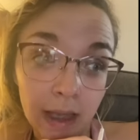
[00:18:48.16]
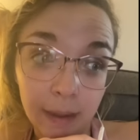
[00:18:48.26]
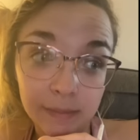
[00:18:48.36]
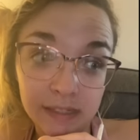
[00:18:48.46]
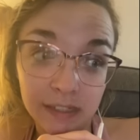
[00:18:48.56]

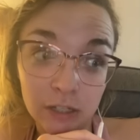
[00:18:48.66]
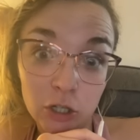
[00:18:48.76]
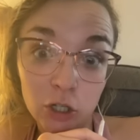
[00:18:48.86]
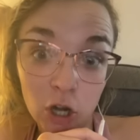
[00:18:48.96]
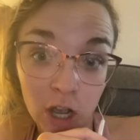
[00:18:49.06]
I'm still in
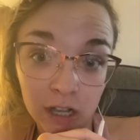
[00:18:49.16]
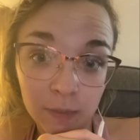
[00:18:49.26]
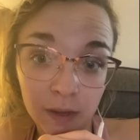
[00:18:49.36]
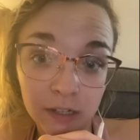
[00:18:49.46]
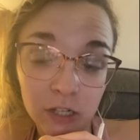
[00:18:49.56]

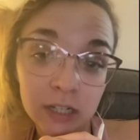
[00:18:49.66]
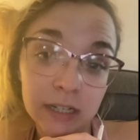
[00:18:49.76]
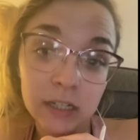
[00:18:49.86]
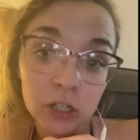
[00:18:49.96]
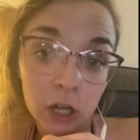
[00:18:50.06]
shock, but I turned it
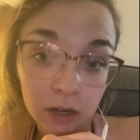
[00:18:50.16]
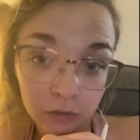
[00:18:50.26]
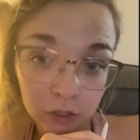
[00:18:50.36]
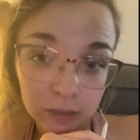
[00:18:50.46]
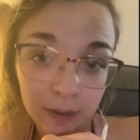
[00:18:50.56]
into law
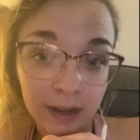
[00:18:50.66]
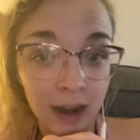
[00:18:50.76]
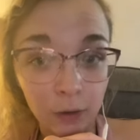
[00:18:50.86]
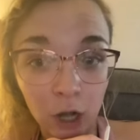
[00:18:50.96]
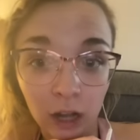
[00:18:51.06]
enforcement and
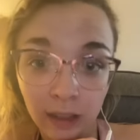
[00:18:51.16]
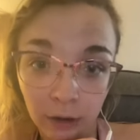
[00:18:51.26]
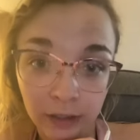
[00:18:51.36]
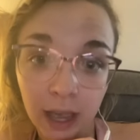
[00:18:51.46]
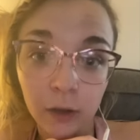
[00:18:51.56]
now we're not
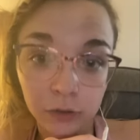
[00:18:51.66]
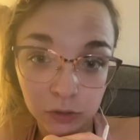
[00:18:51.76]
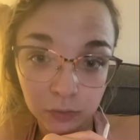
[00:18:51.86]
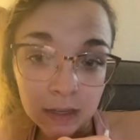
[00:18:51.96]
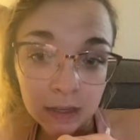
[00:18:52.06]
allowed in the
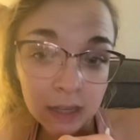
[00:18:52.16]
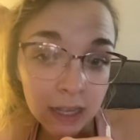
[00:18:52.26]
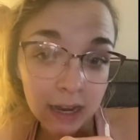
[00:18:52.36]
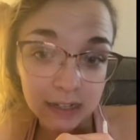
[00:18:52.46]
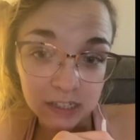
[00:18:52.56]
house.
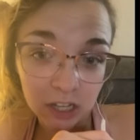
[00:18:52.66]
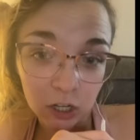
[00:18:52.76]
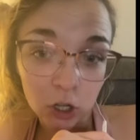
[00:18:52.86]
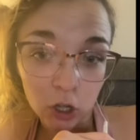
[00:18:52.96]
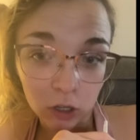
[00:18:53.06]
I just got
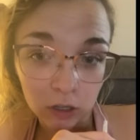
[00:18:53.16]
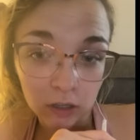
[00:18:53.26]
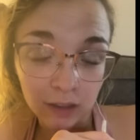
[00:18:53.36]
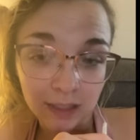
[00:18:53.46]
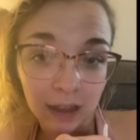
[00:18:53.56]
a
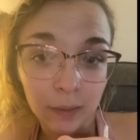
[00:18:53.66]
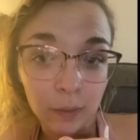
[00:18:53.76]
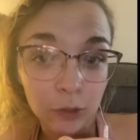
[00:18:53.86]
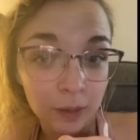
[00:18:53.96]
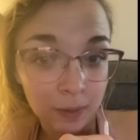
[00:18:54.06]
call that we
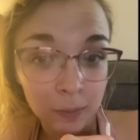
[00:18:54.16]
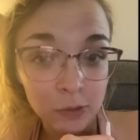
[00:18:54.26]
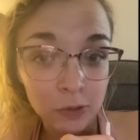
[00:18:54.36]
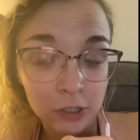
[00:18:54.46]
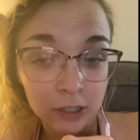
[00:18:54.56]
will not be able
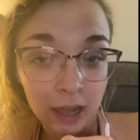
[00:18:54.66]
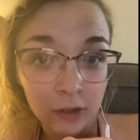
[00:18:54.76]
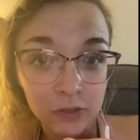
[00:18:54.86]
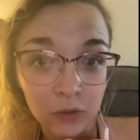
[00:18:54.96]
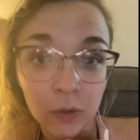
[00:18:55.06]
to return the
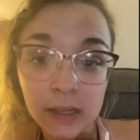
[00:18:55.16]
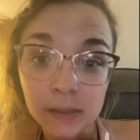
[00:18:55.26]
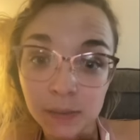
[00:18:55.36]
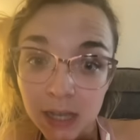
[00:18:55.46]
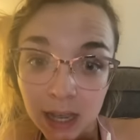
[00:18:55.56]
house for quite
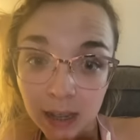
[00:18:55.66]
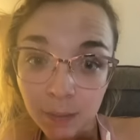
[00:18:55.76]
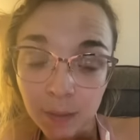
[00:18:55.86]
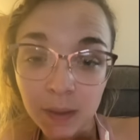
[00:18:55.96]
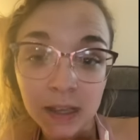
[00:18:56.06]
some
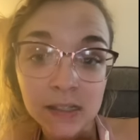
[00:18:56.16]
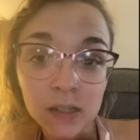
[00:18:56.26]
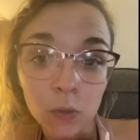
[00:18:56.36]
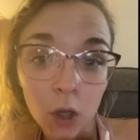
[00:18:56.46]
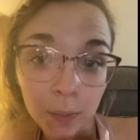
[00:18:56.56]
time because
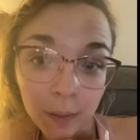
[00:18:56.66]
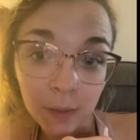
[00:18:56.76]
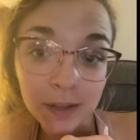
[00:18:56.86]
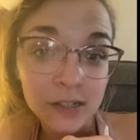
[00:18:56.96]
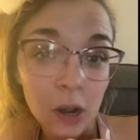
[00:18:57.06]
the
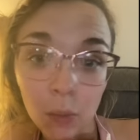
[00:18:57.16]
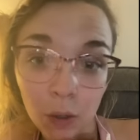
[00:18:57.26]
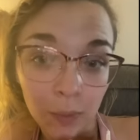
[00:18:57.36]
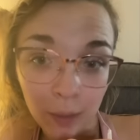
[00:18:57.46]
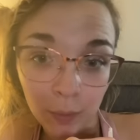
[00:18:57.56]
wallpaper is not
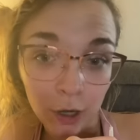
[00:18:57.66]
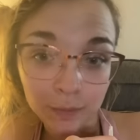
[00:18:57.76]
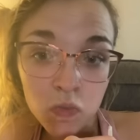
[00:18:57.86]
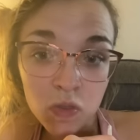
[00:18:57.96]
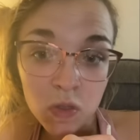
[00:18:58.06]
wallpaper,
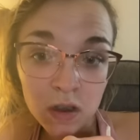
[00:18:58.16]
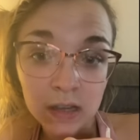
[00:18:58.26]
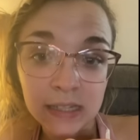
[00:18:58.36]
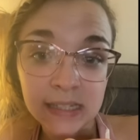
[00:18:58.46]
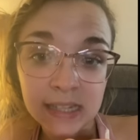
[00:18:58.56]

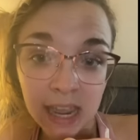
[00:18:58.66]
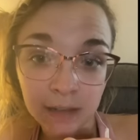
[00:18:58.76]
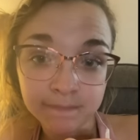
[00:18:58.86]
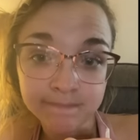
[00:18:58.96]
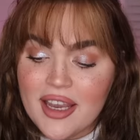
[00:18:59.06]
it's skin.